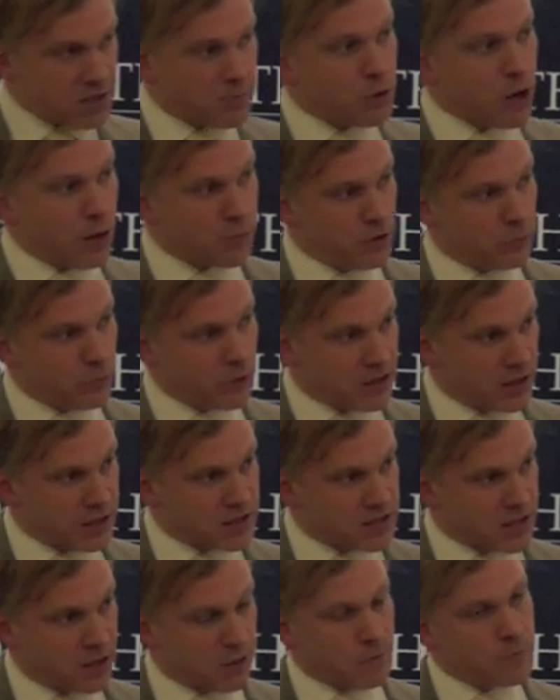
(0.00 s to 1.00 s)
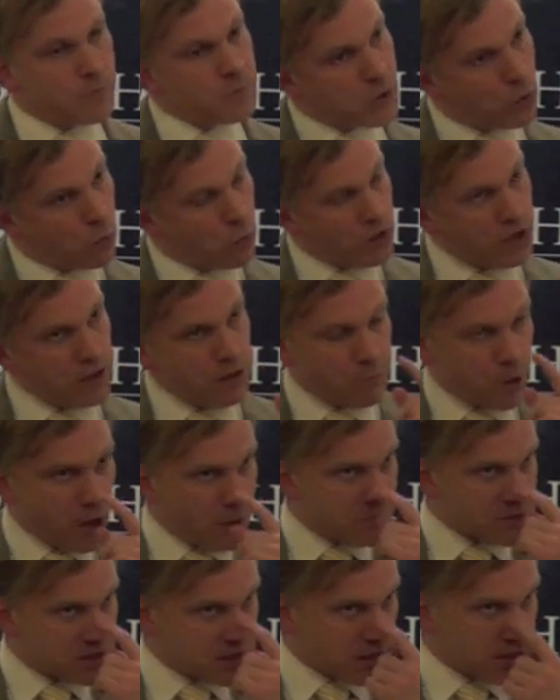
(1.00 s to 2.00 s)
the problem with this, though? One of the
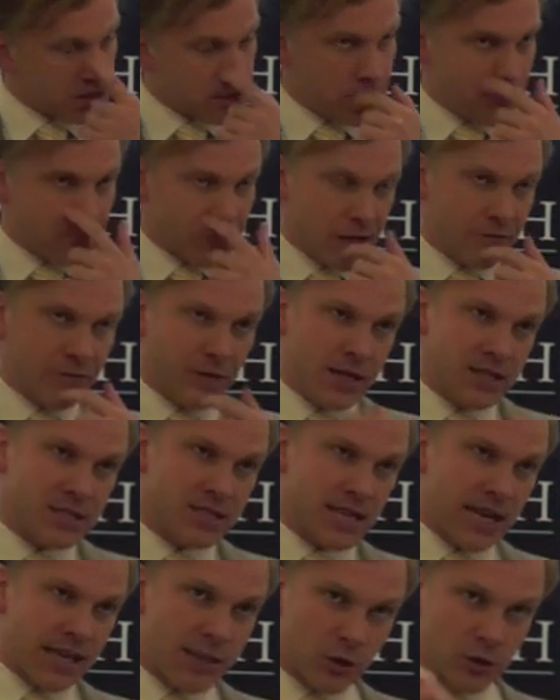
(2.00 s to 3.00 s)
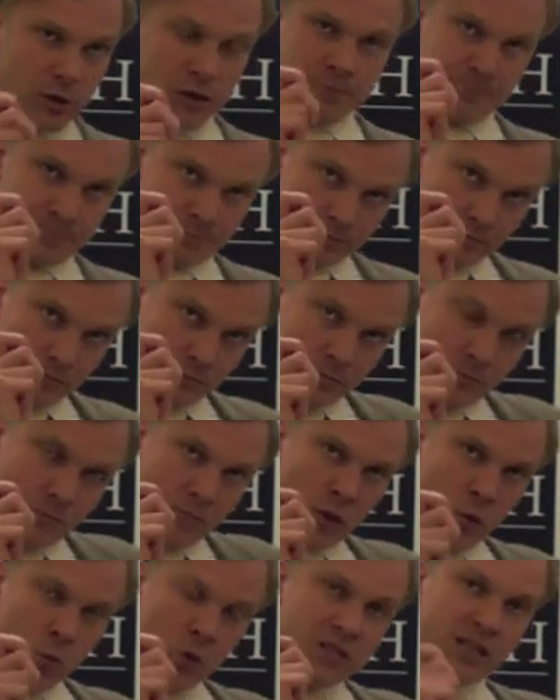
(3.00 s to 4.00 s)
problems is, if I say, look,
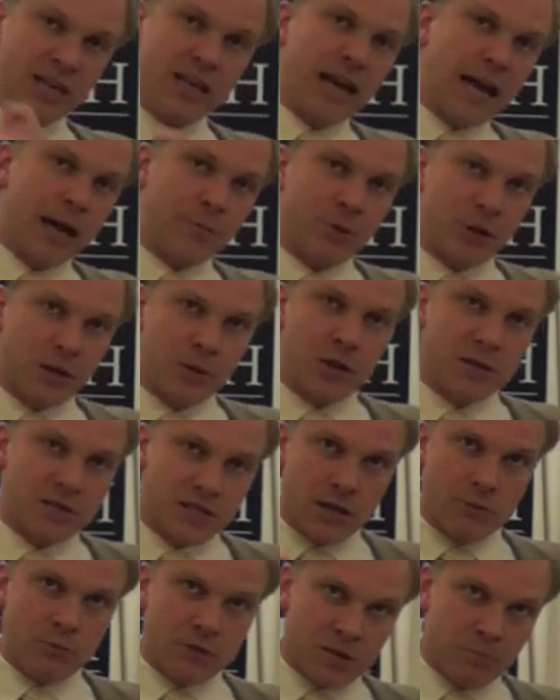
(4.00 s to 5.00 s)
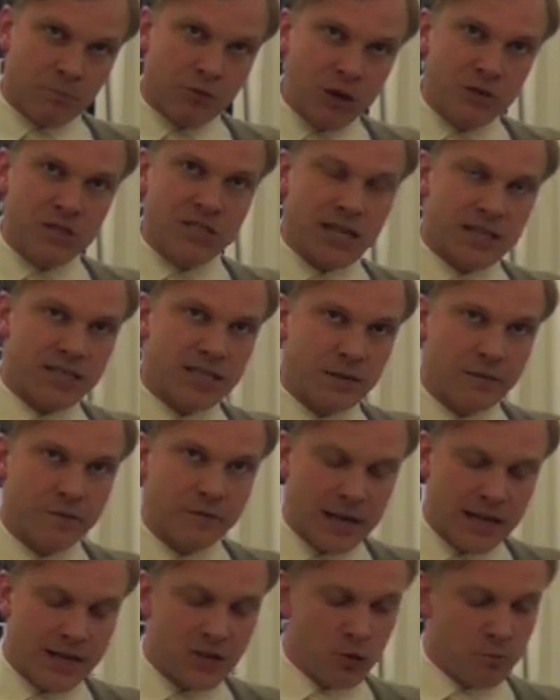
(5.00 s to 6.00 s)
what's going to happen? So there was a process in
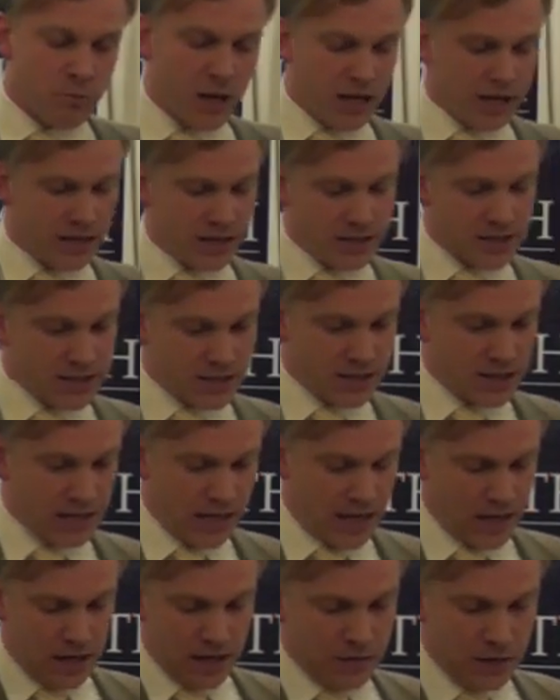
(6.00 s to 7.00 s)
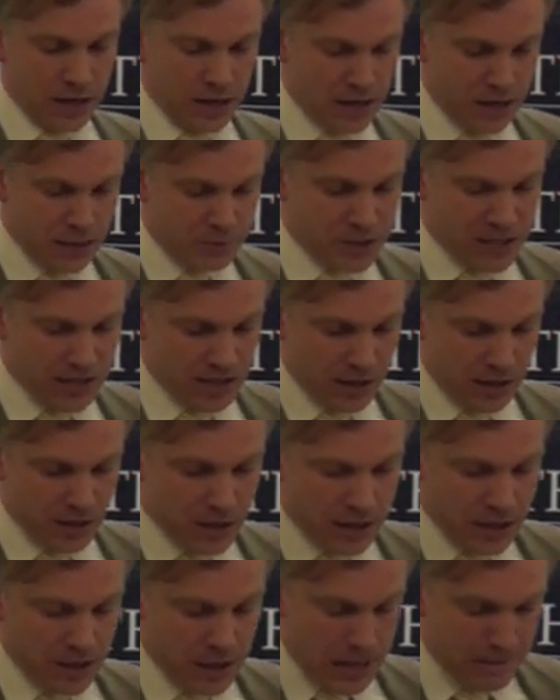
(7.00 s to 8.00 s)
financial markets, particularly
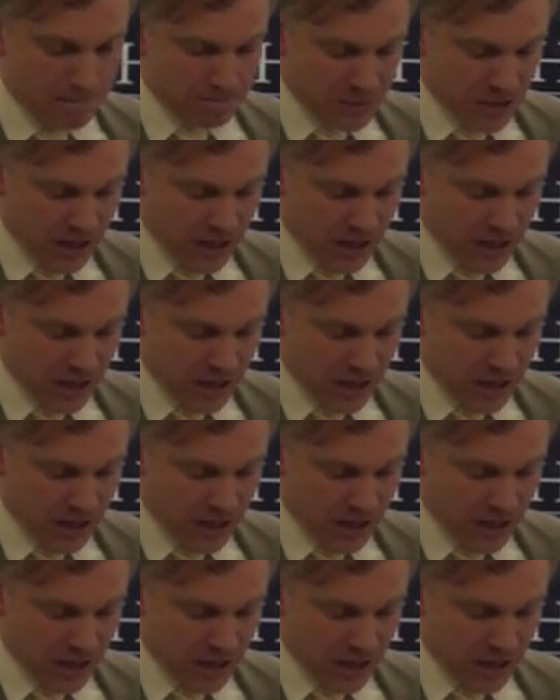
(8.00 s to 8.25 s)
in